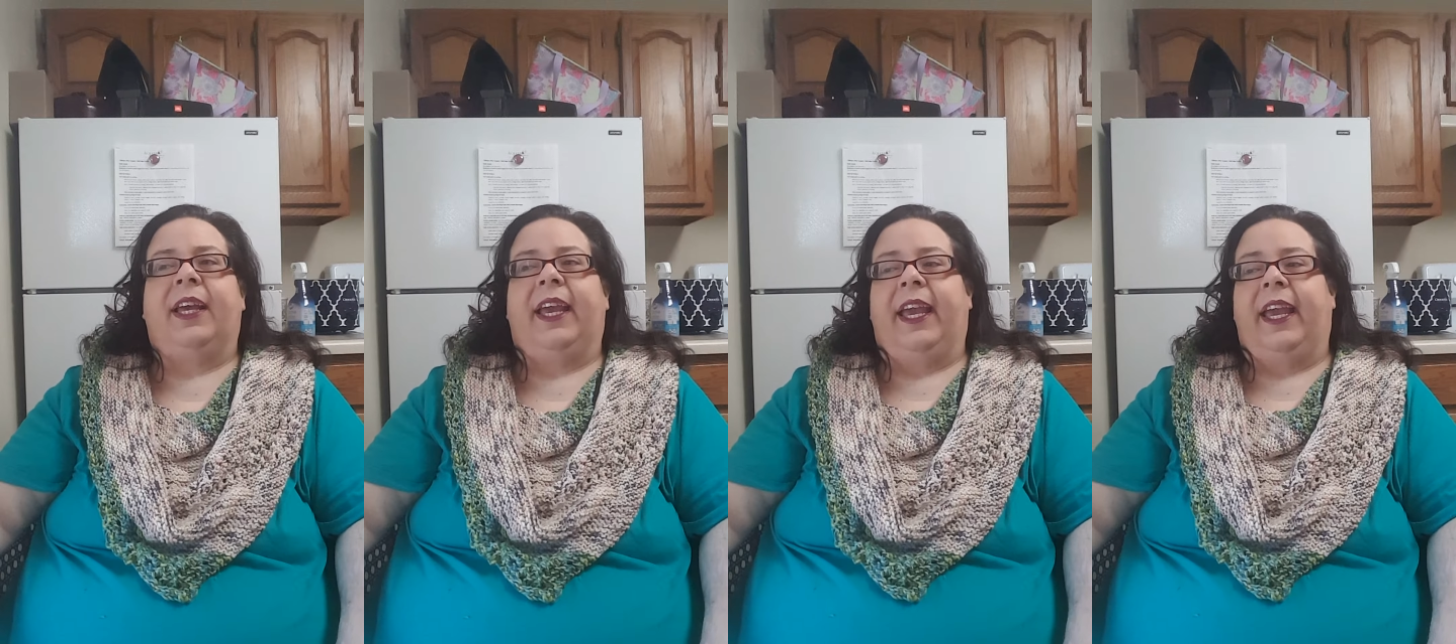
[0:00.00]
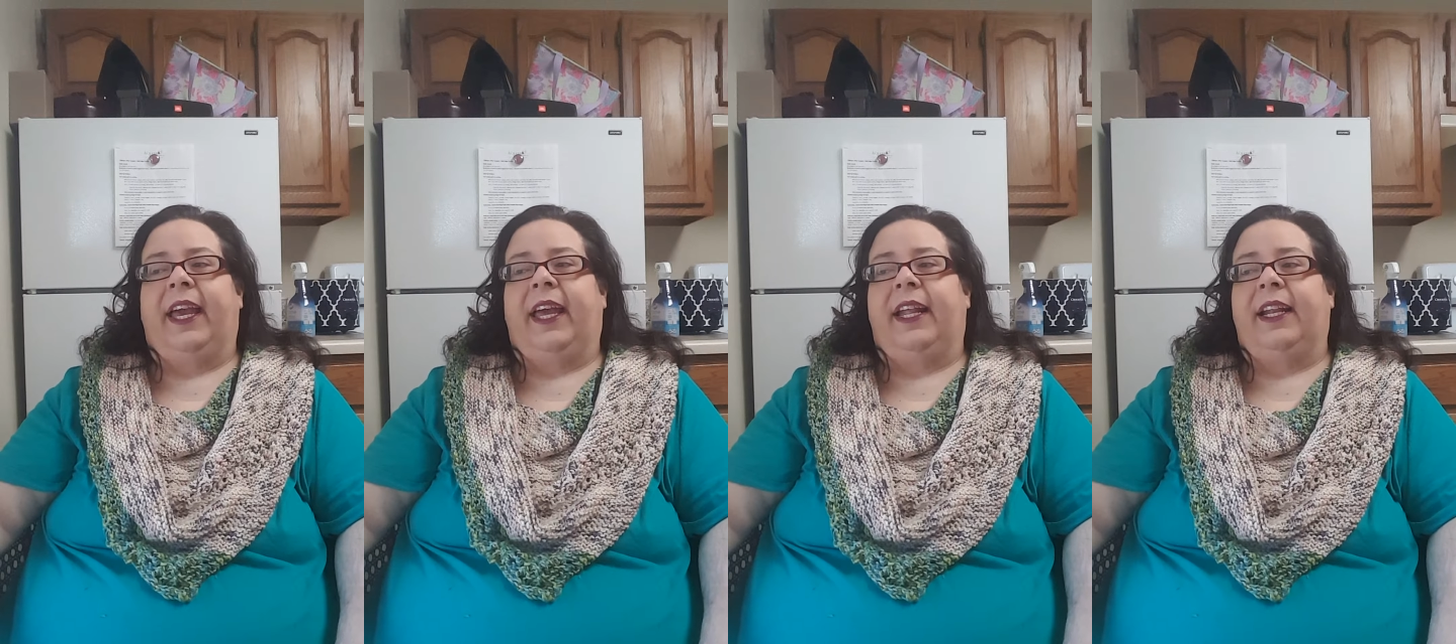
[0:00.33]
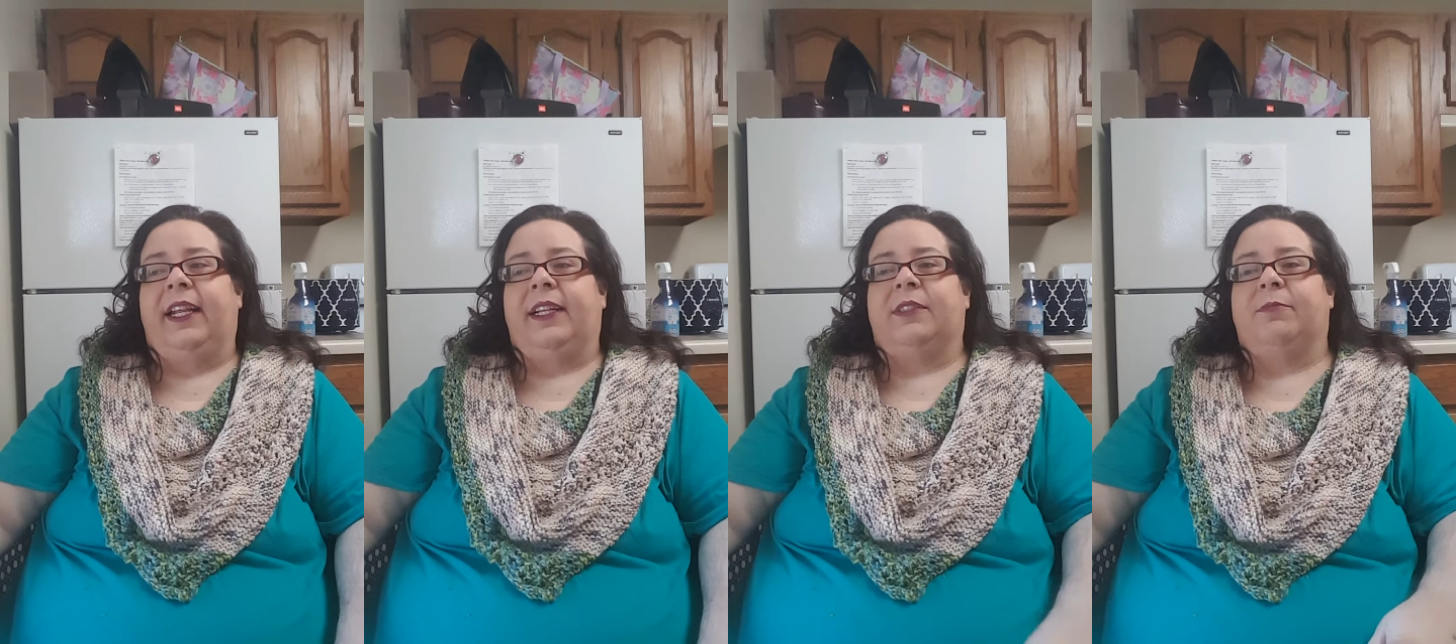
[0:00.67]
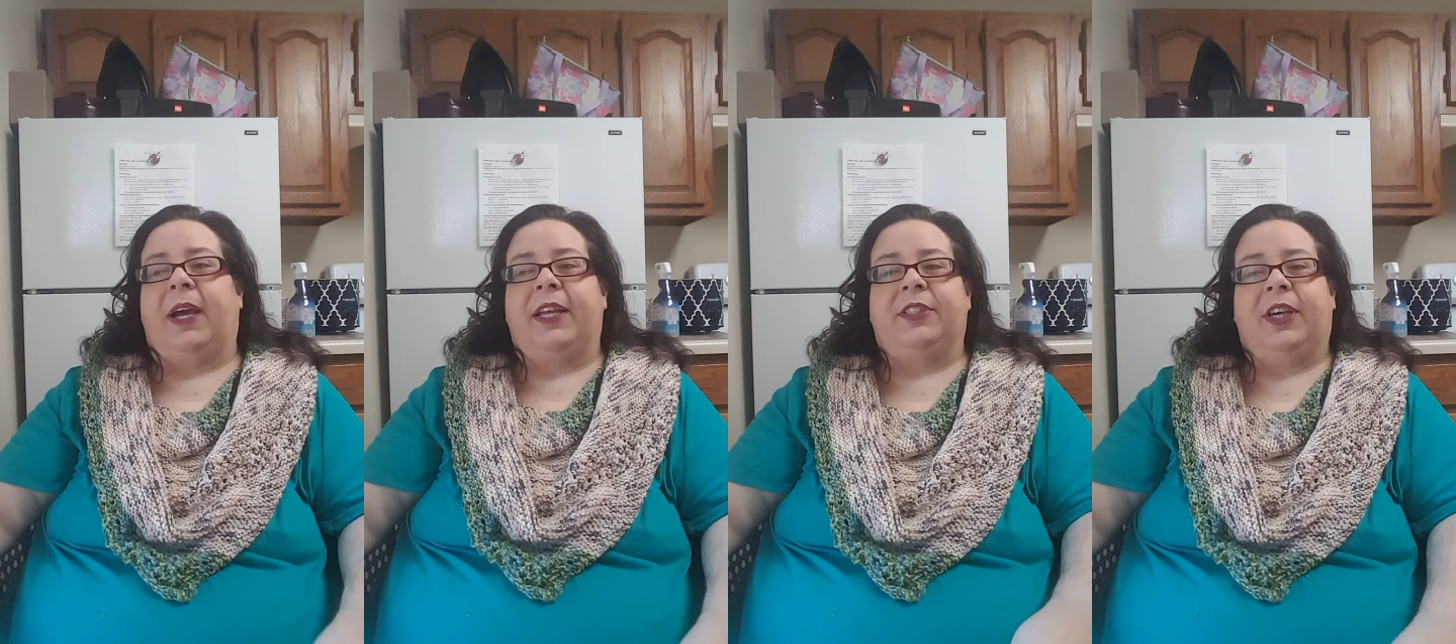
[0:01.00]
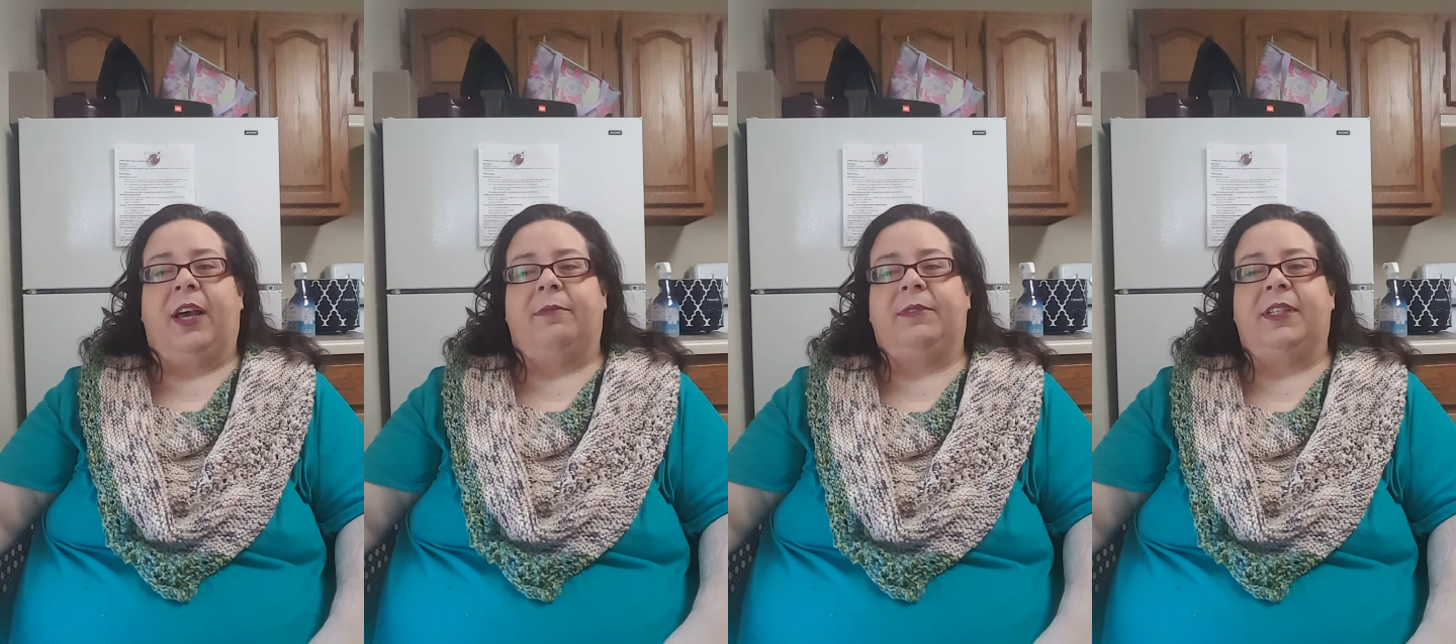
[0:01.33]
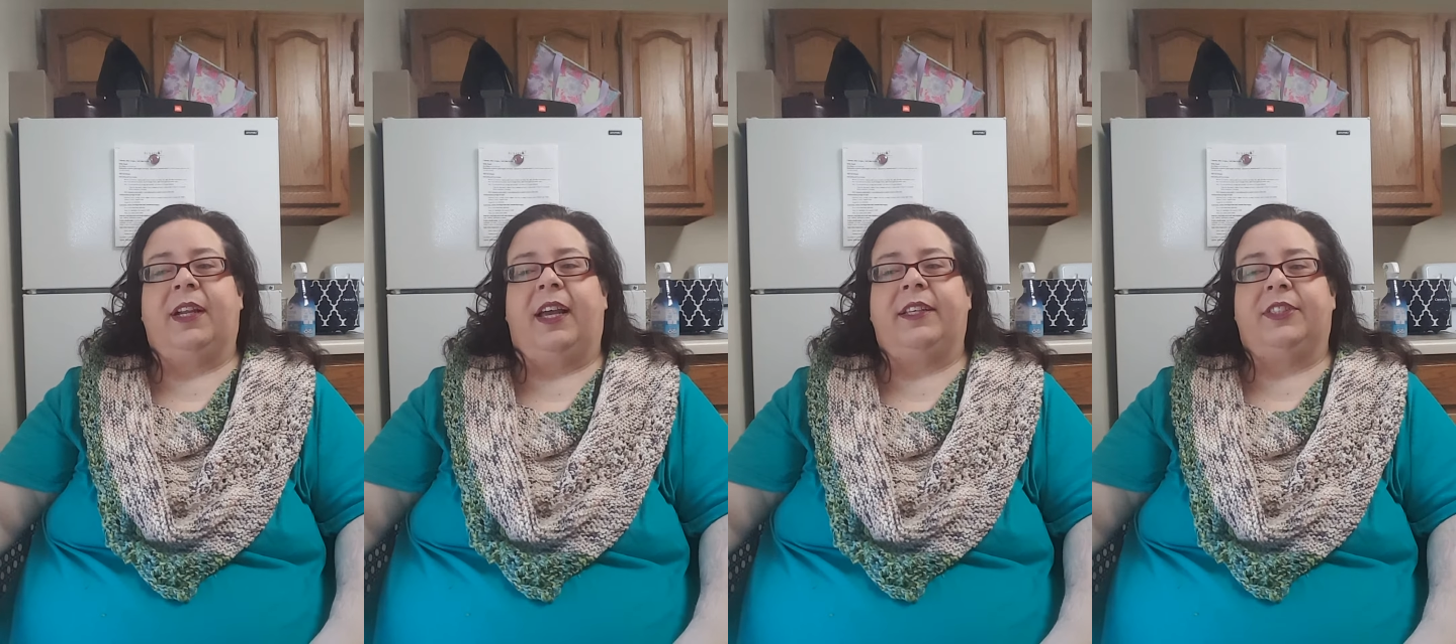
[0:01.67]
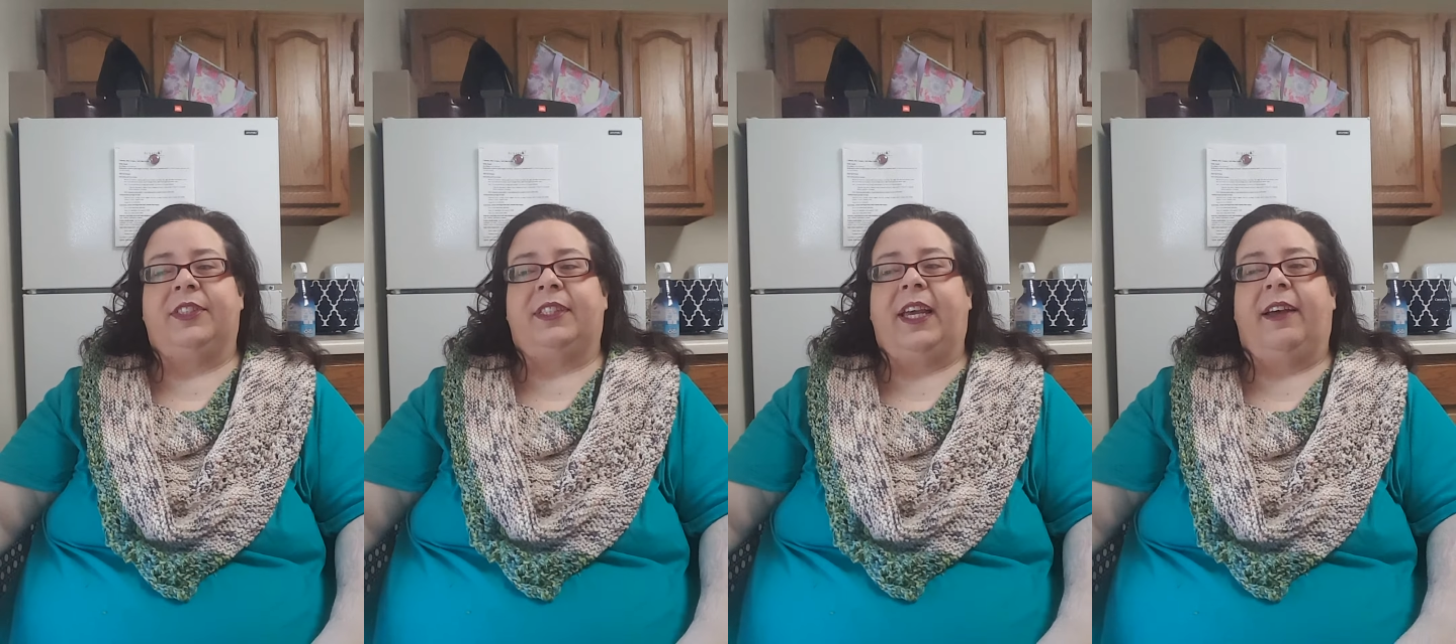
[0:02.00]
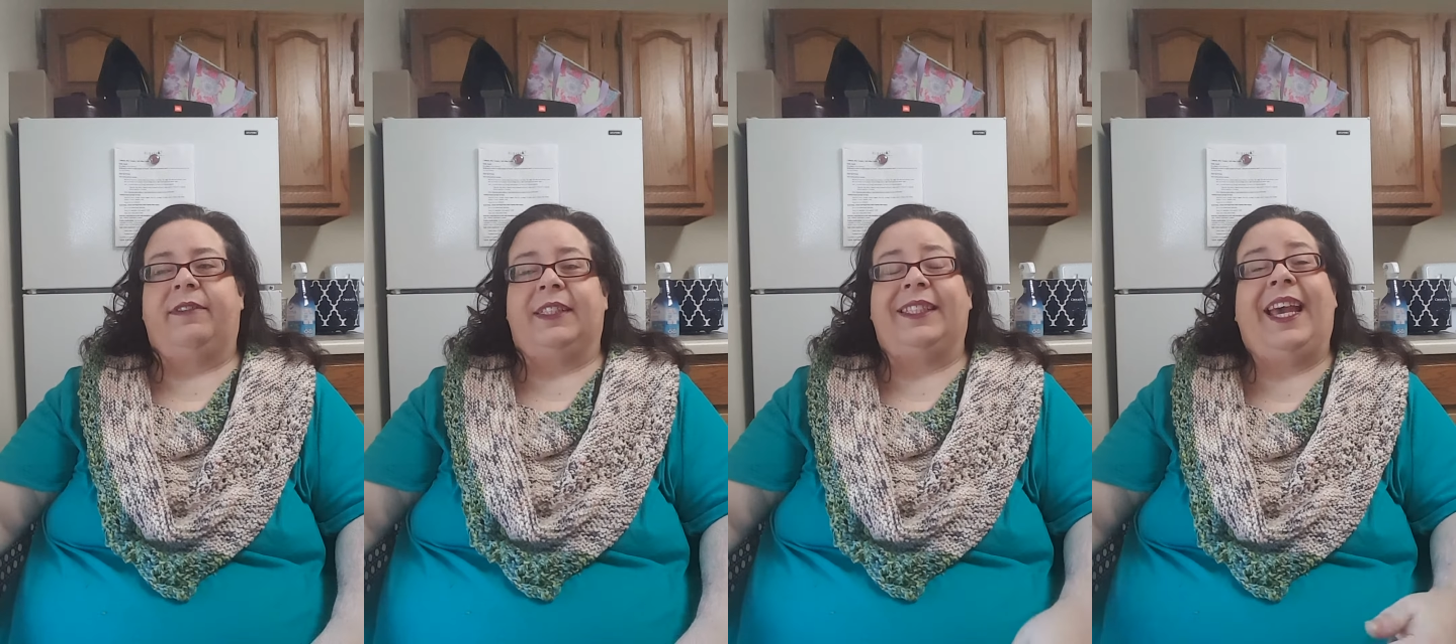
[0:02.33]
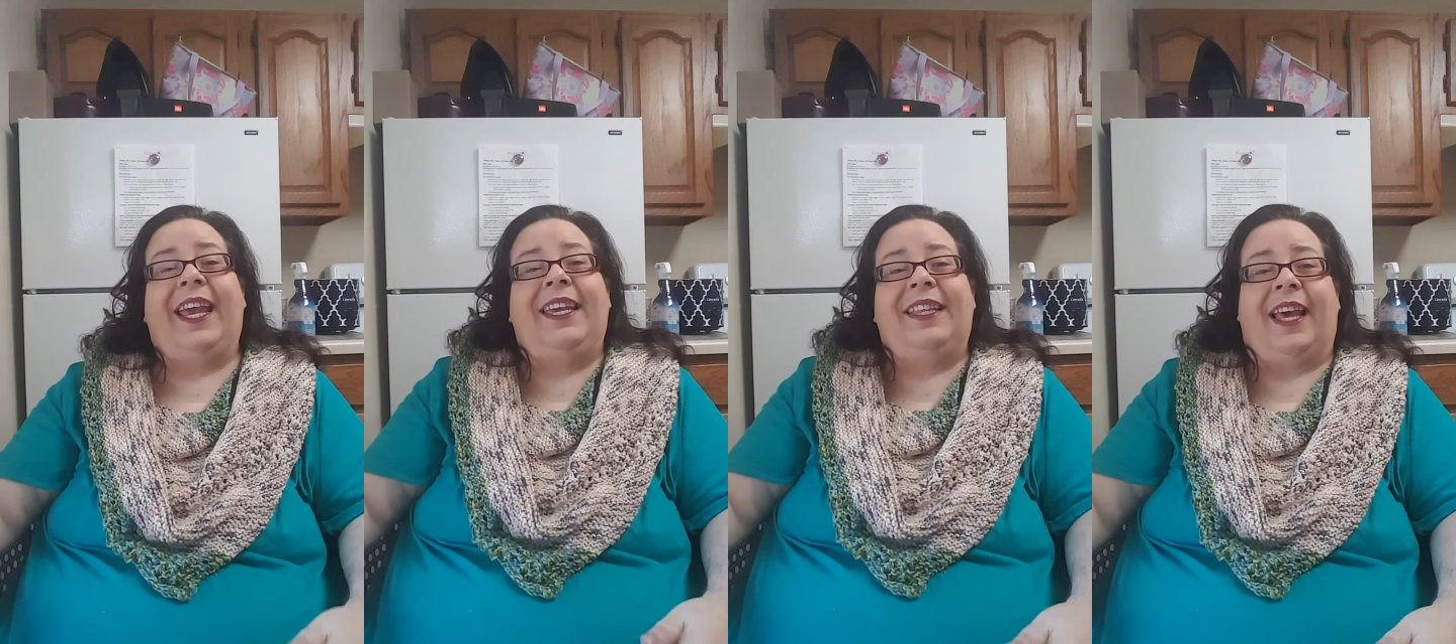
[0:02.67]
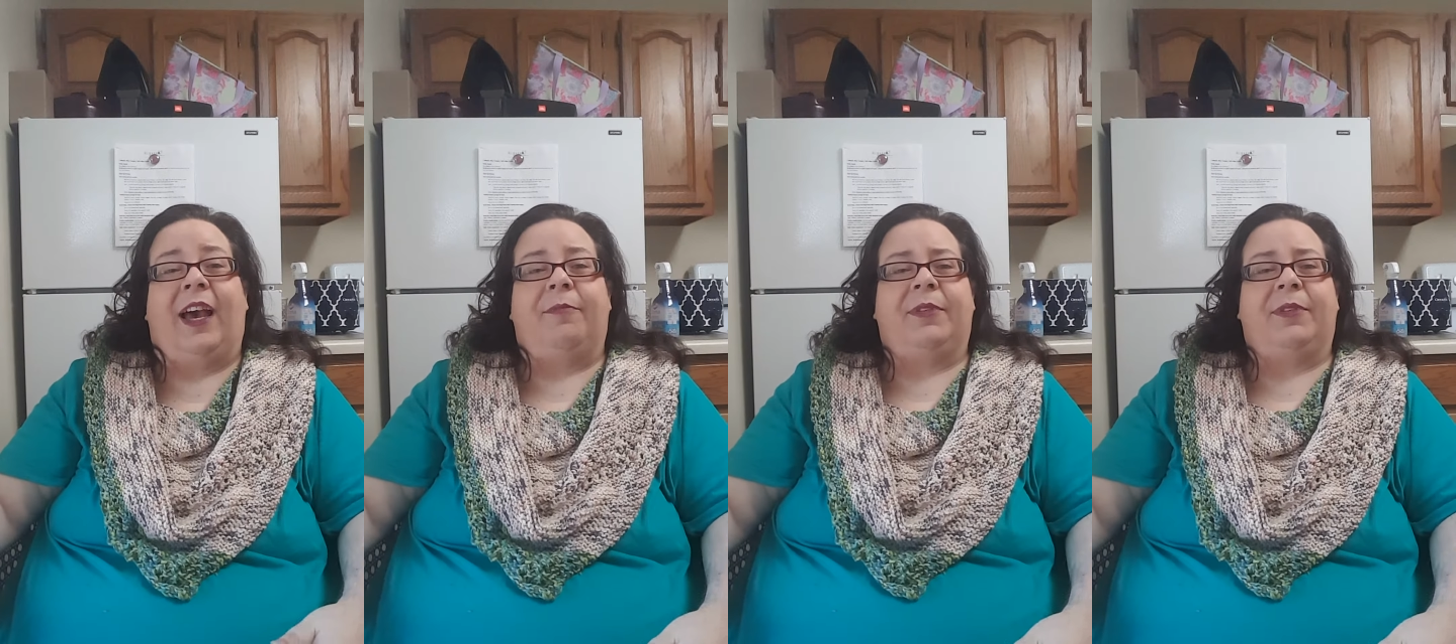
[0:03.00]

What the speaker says: And it is my job to not just have to take that,